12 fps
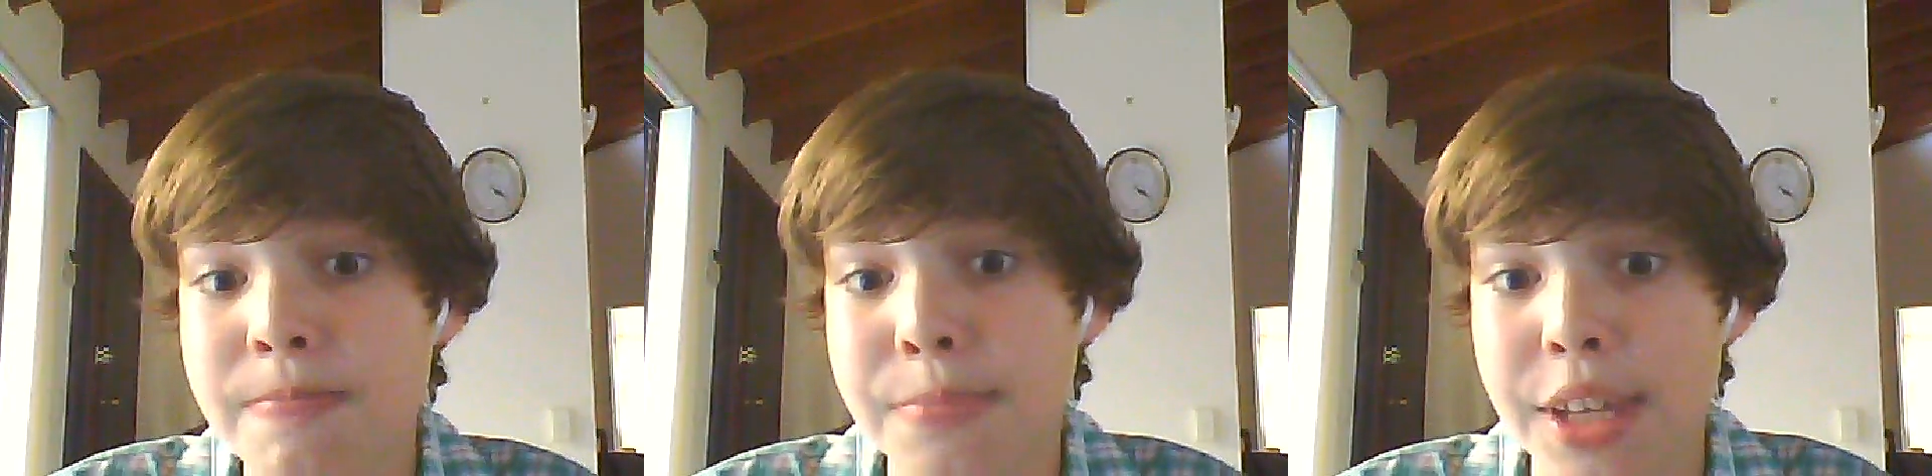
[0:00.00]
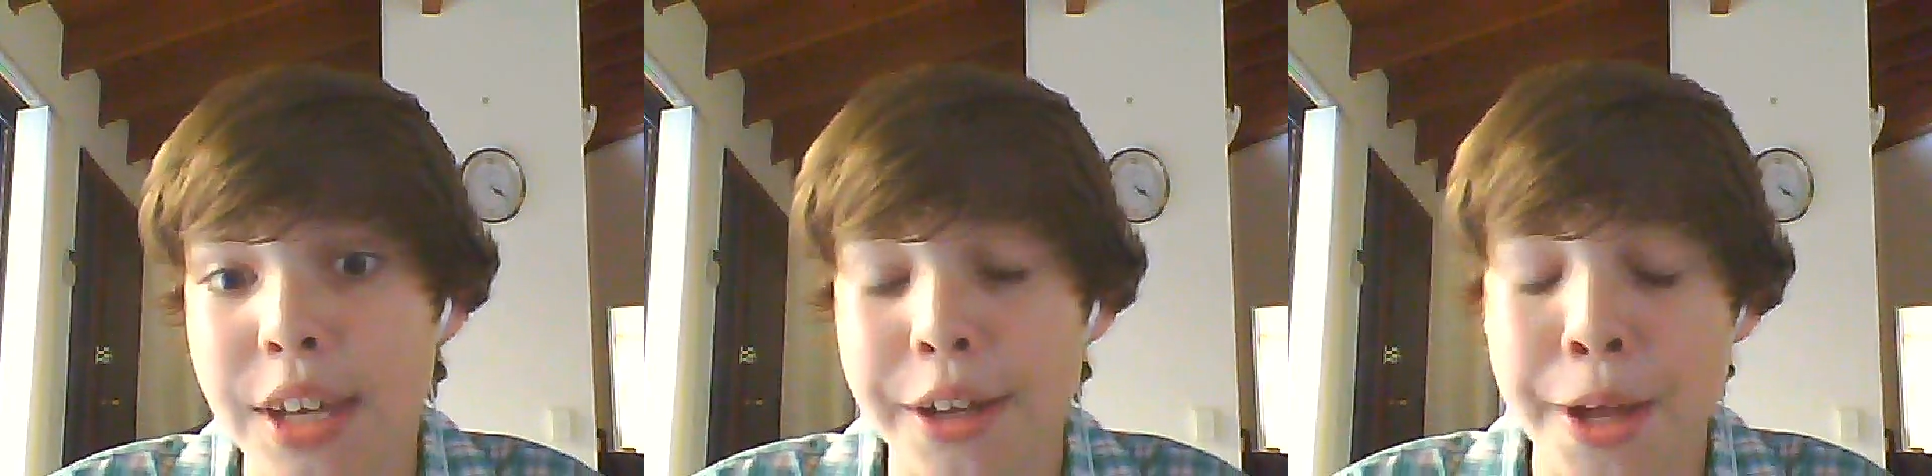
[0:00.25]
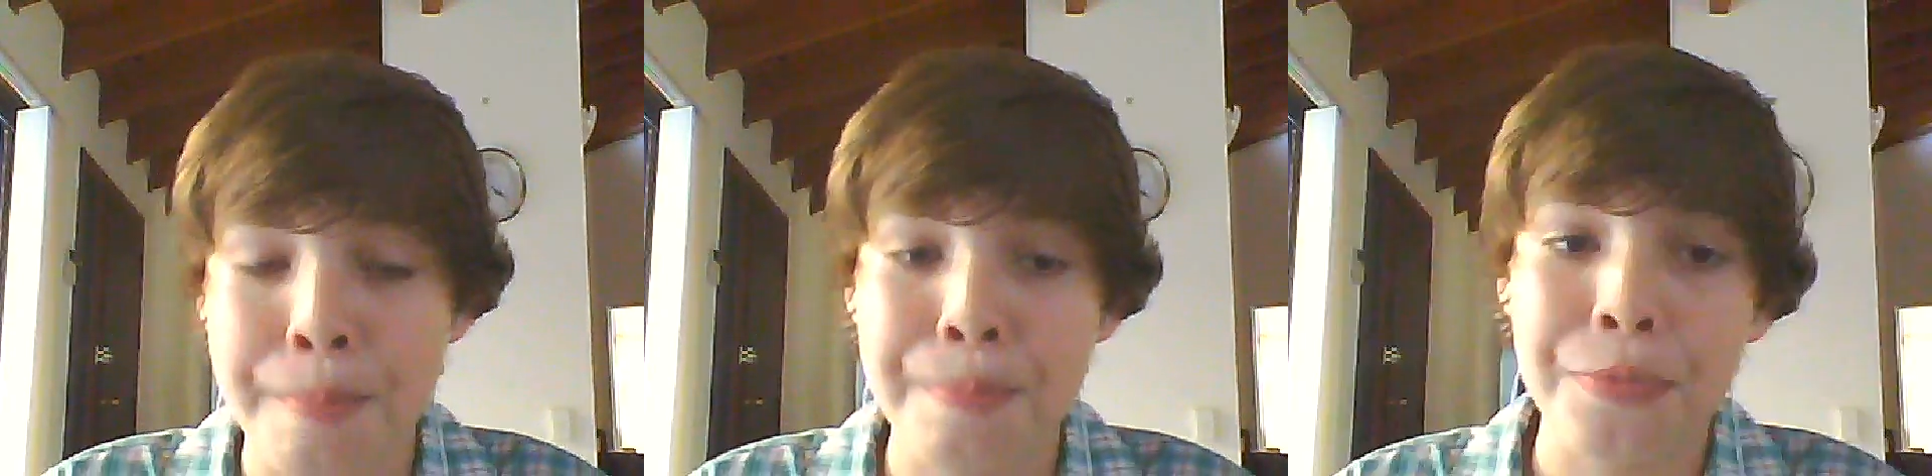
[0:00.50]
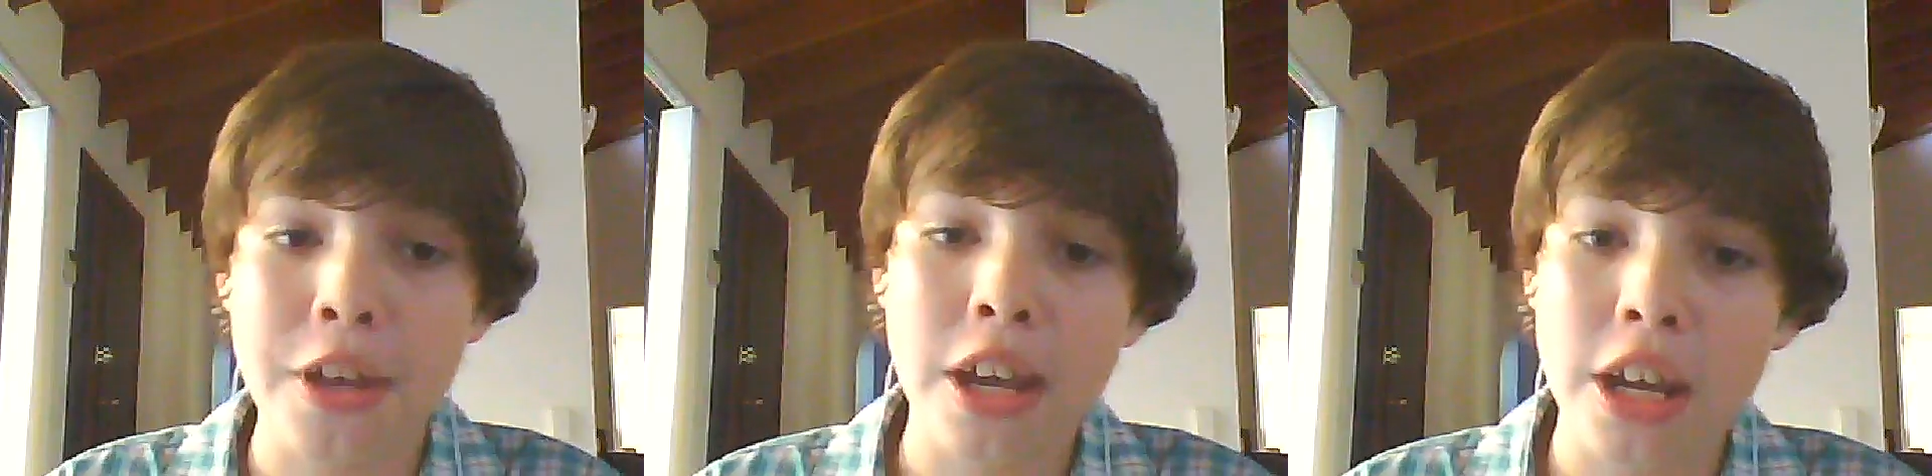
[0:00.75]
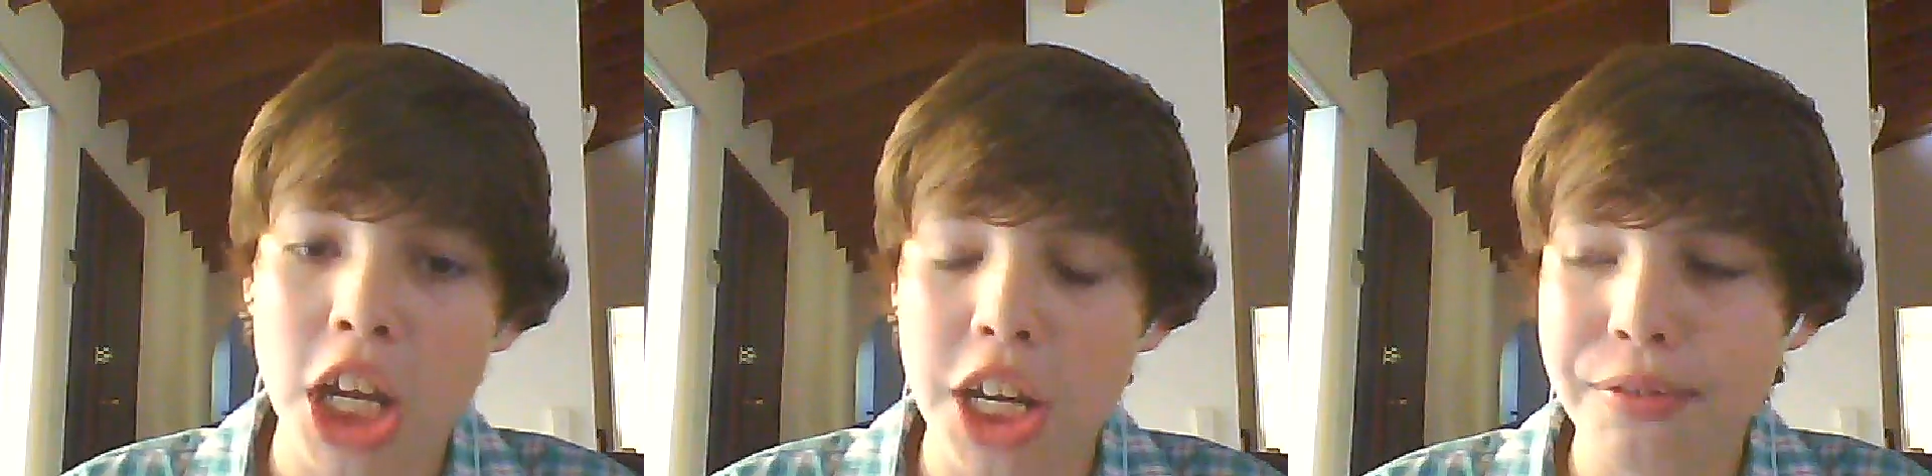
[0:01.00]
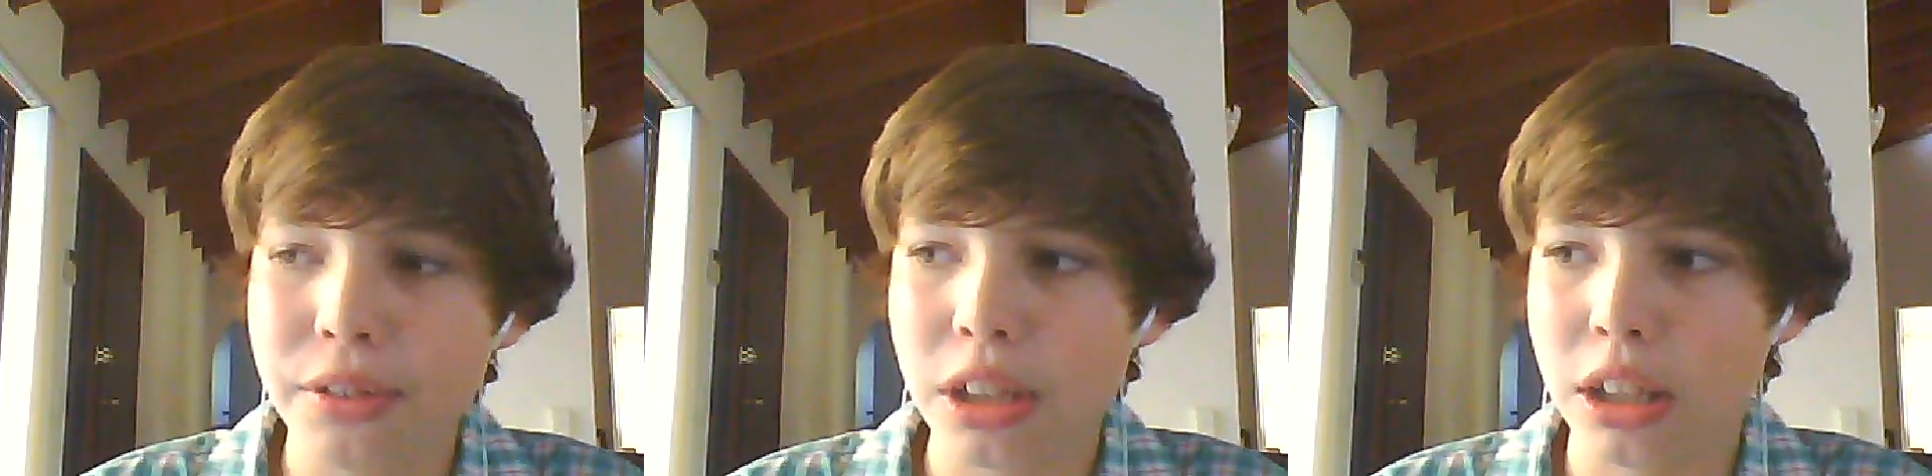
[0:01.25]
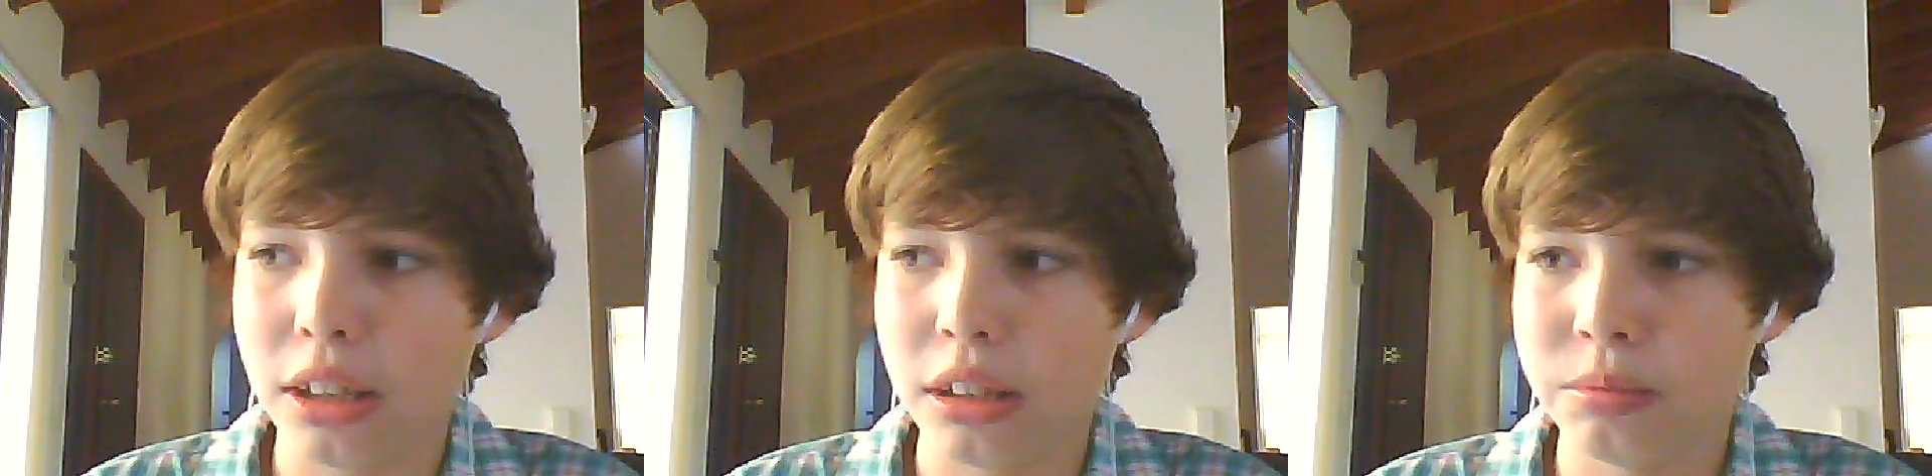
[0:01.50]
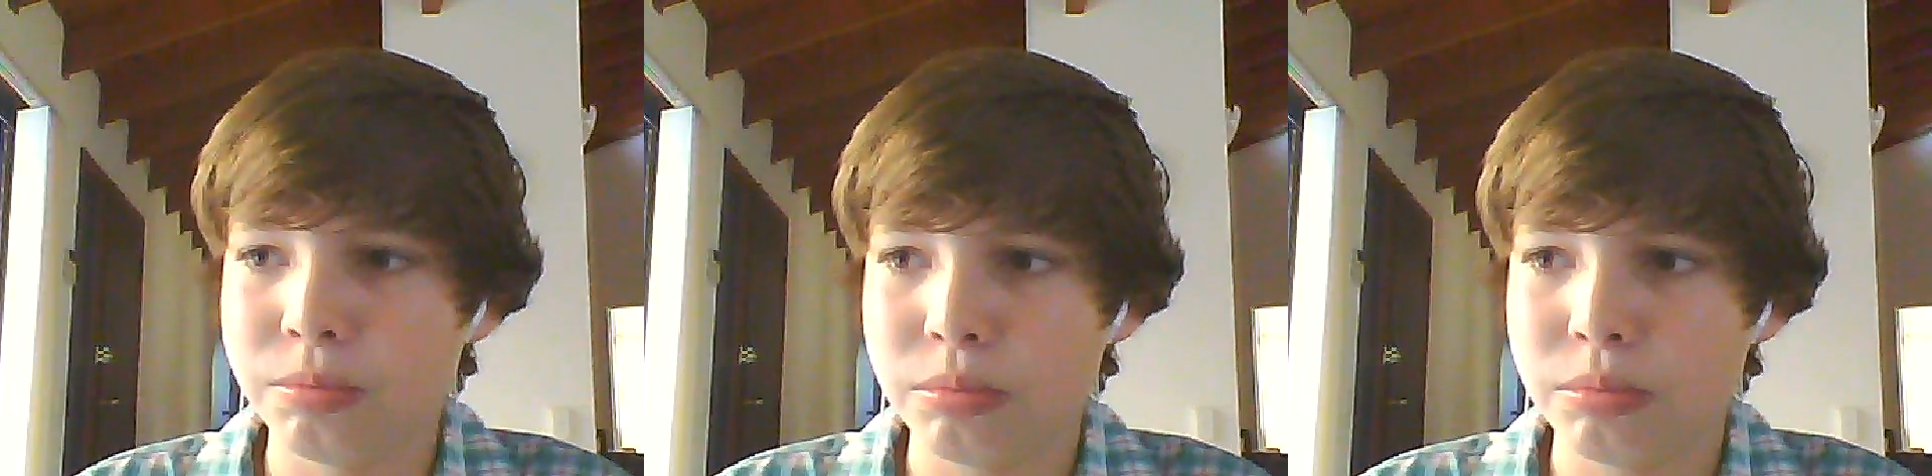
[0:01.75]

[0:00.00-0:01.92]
yeah, even the